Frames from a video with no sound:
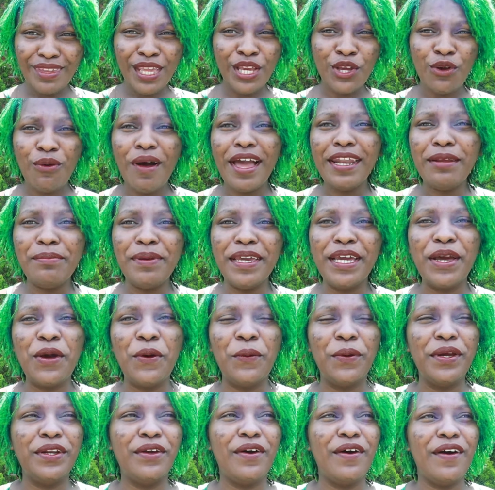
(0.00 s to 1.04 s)
quite a bit
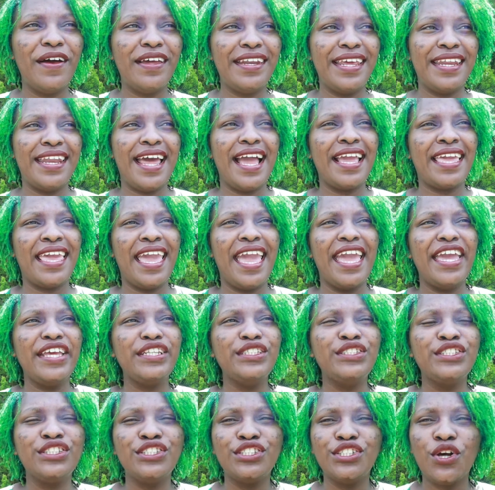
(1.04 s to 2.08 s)
going on, and I gained
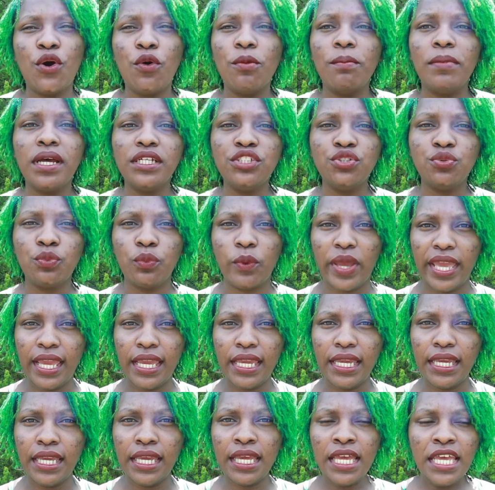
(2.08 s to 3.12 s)
so much
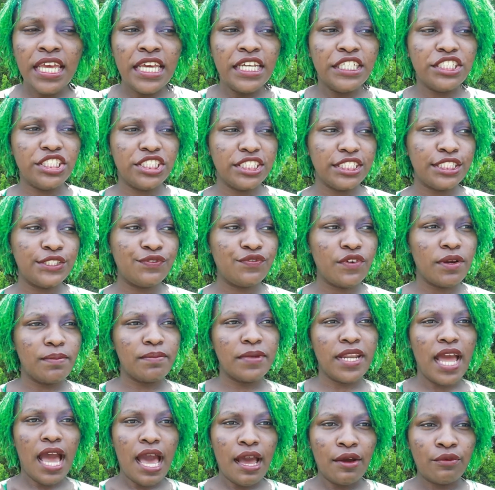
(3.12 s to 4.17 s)
weight just
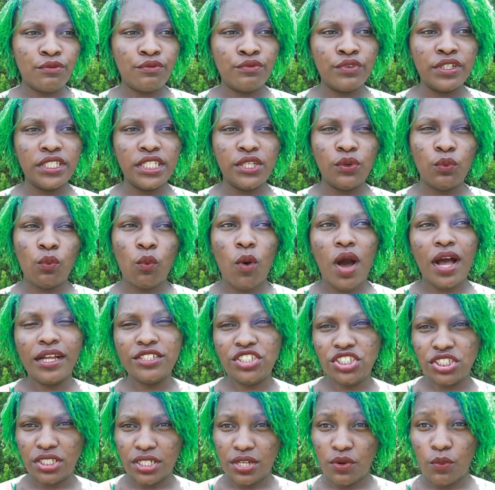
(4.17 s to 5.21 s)
from not really
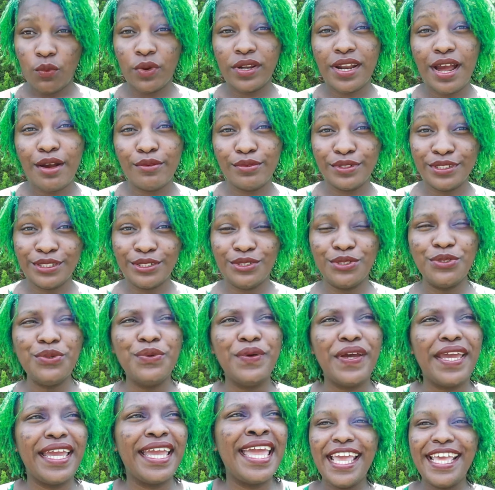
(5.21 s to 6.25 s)
watching what I was
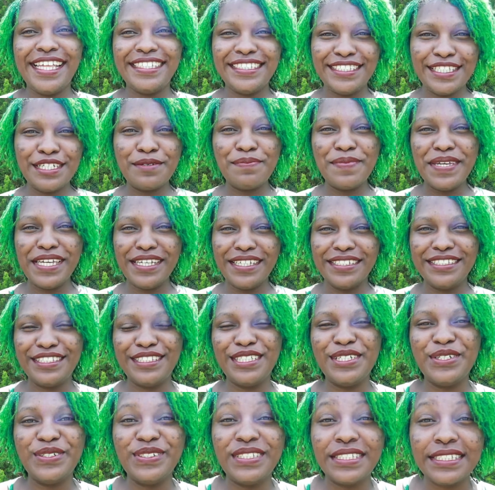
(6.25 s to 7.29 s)
doing. It took me
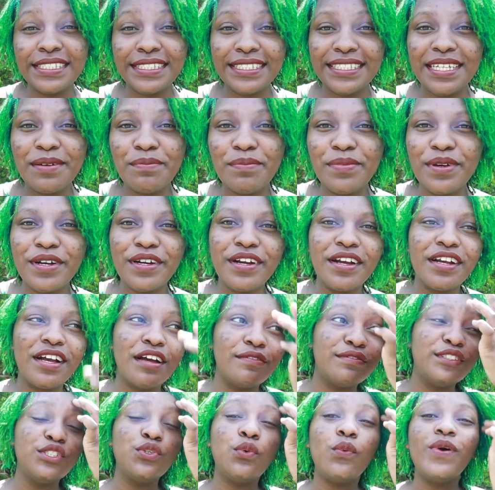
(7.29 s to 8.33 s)
until December
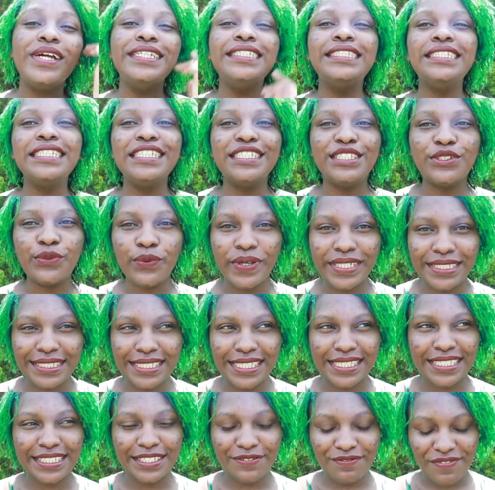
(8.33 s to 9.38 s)
of twenty
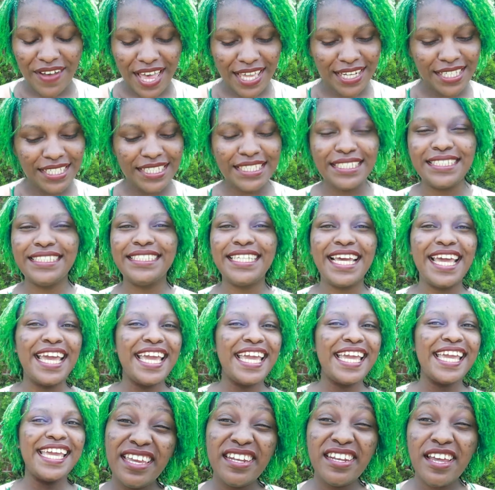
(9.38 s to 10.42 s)
twenty to finally
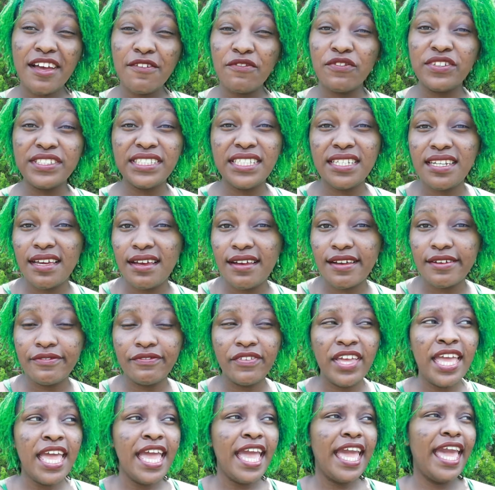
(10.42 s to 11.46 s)
say enough was enough.
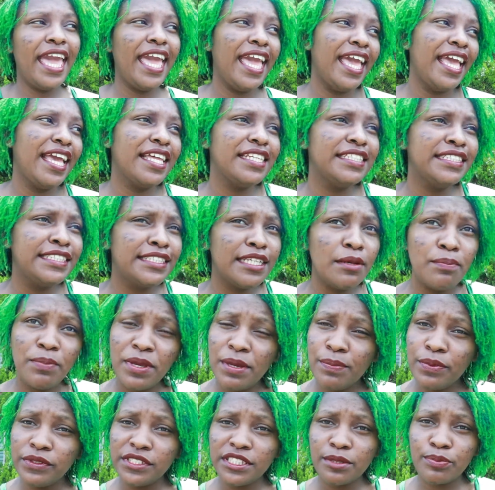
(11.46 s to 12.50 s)
And some
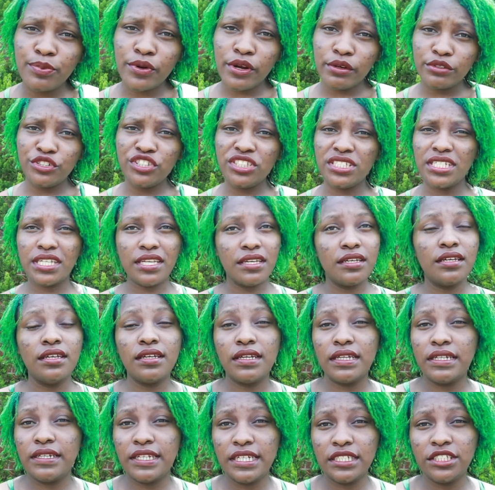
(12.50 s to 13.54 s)
people's approach to
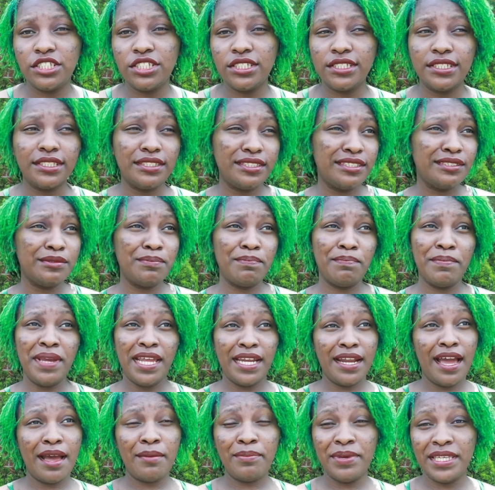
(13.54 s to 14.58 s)
kicking addictions may
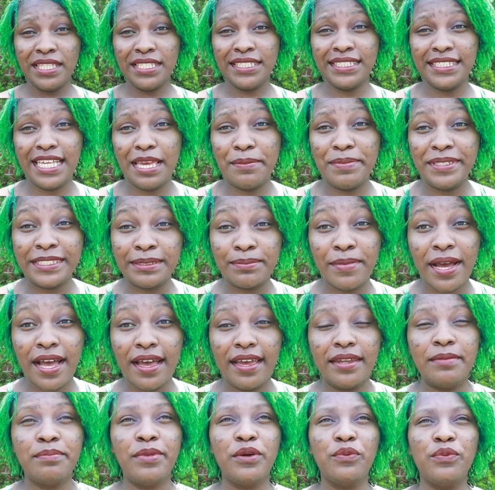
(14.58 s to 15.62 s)
not be the same as
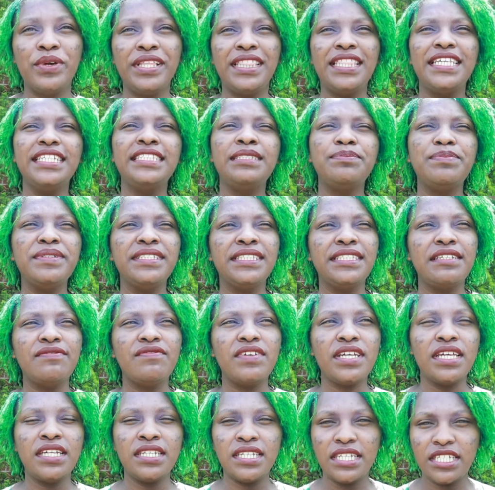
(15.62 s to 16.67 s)
mine, but with this
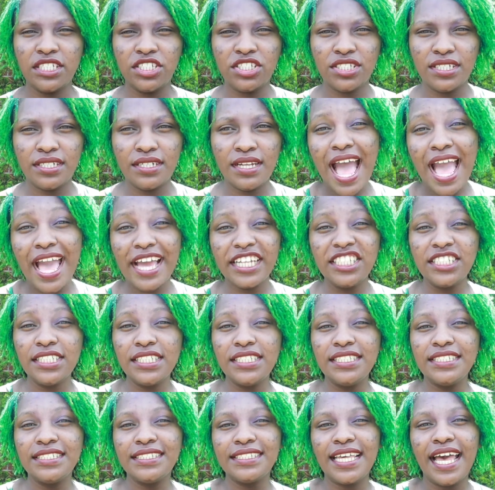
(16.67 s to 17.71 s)
specific addiction, I
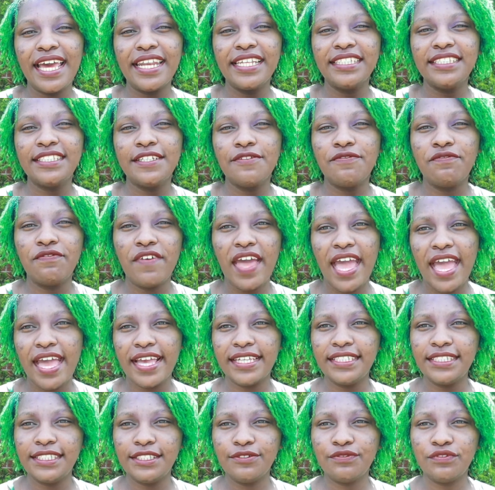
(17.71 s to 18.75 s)
actually decided to
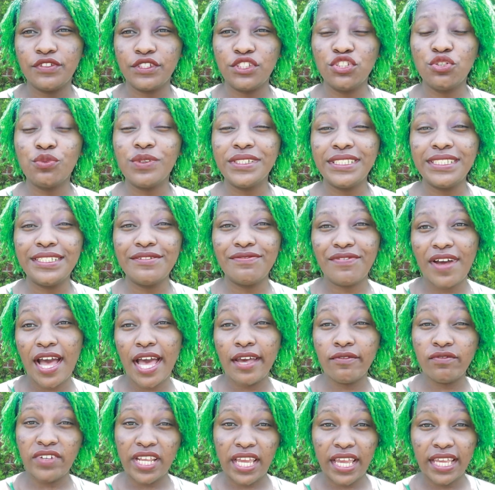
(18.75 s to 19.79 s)
fast for
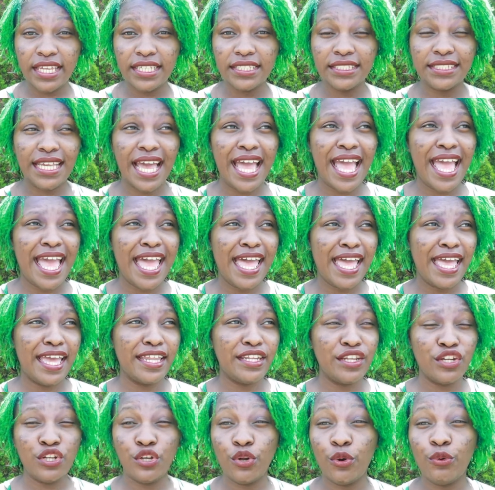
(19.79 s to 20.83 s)
twenty-five days. I
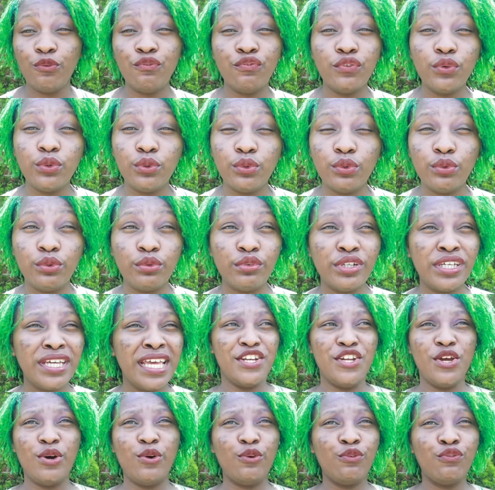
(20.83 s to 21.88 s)
had no food,
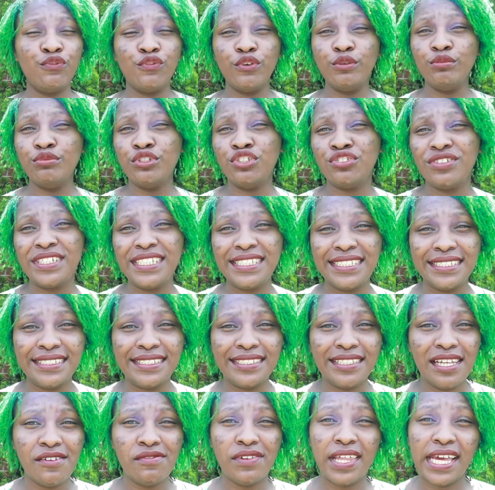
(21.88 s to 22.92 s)
no fruit drinks and
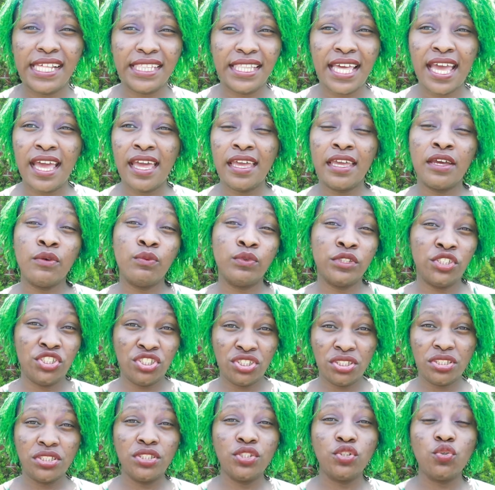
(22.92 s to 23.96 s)
stuff like that. It was
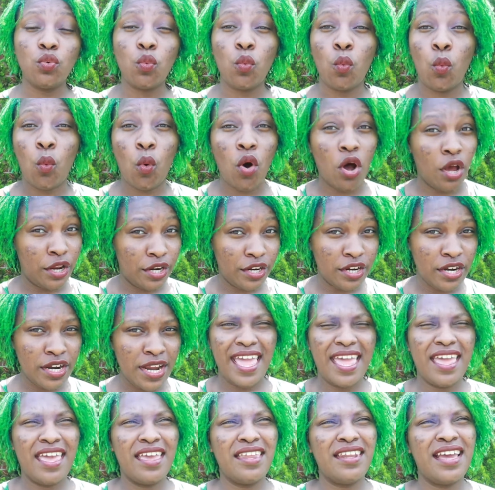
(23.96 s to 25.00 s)
just water.
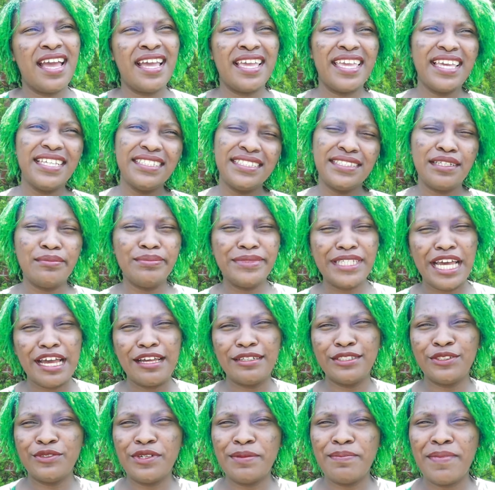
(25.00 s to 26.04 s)
And I guess
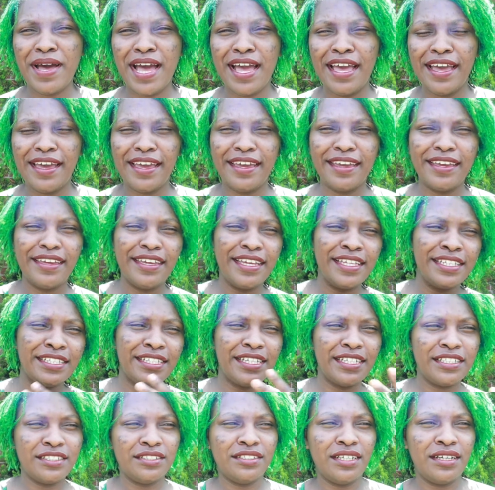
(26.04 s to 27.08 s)
sometimes when my
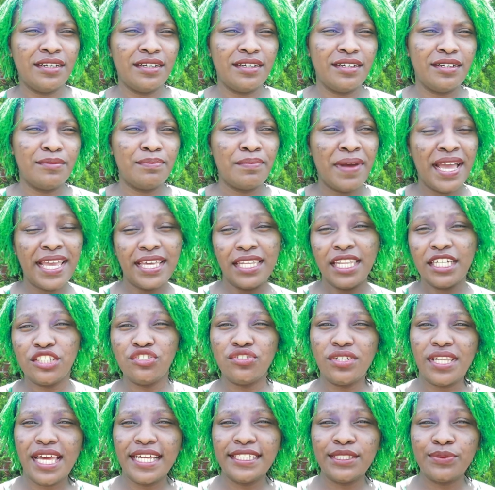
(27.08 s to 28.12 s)
elect uh, my
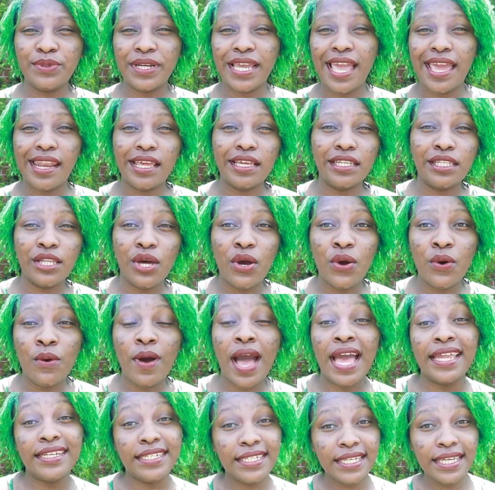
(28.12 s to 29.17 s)
electrolytes were getting low,
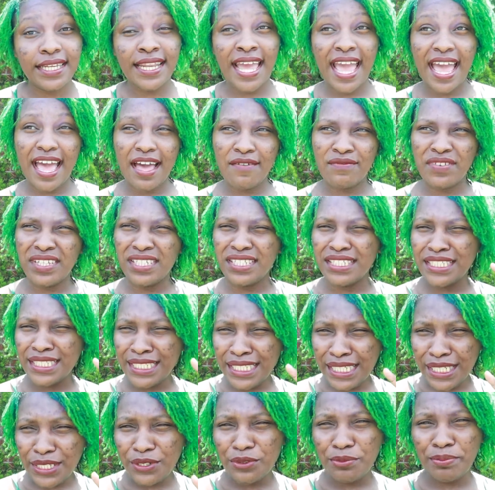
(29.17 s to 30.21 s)
I did have a
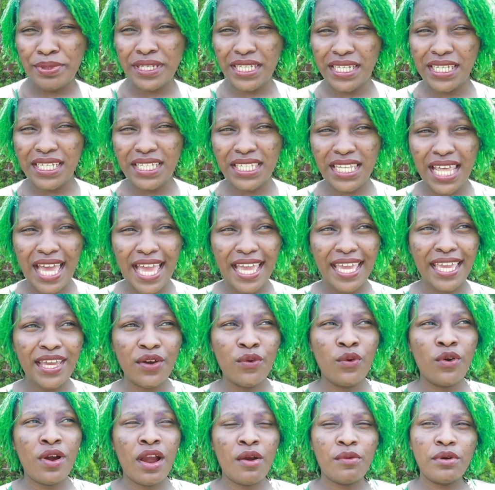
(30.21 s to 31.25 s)
little Pedialyte,
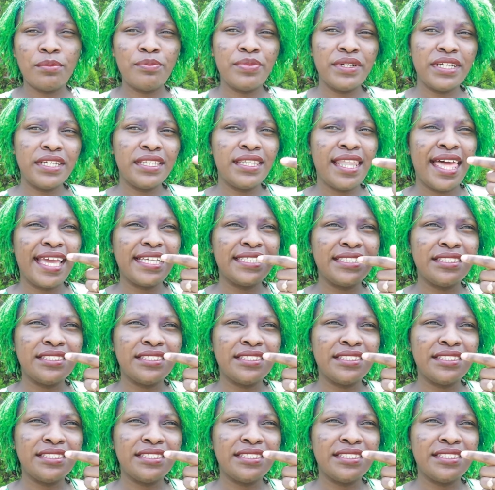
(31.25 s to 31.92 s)
or I would put like